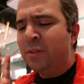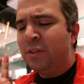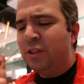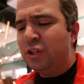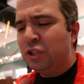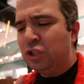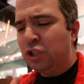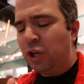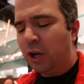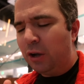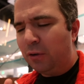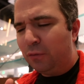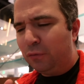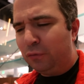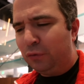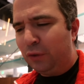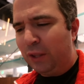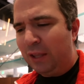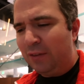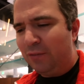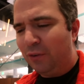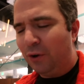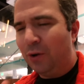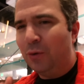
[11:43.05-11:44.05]
The duck
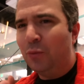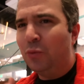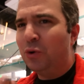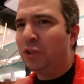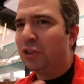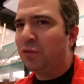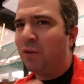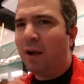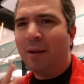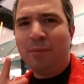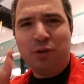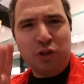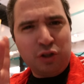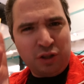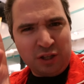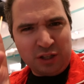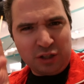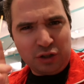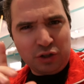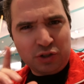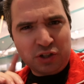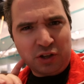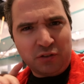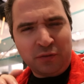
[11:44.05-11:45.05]
flavor with ramen. You
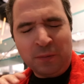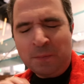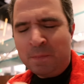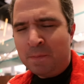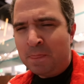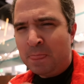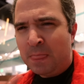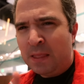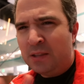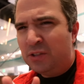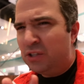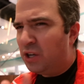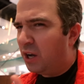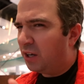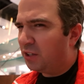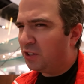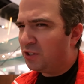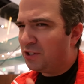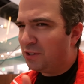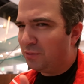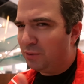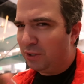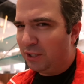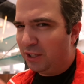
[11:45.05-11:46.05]
think to yourself, duck,
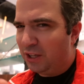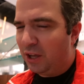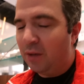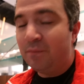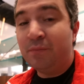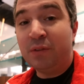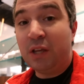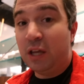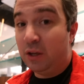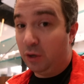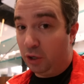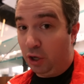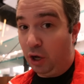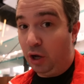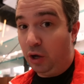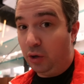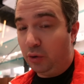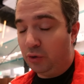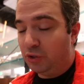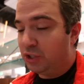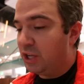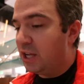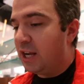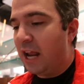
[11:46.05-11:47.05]
does it really go? It
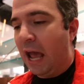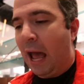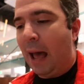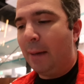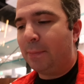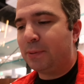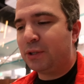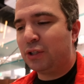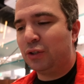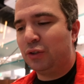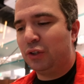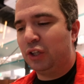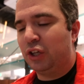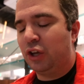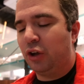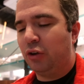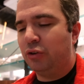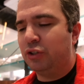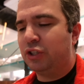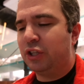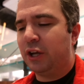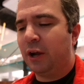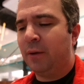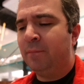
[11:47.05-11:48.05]
goes. It absolutely
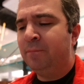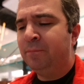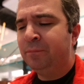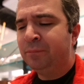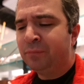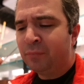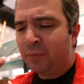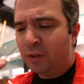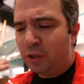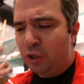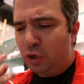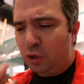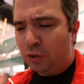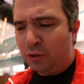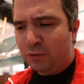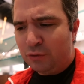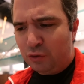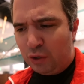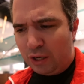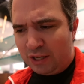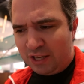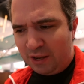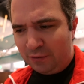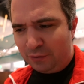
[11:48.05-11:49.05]
goes there. You can
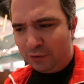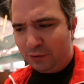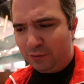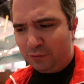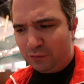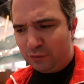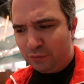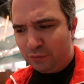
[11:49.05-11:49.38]
definitely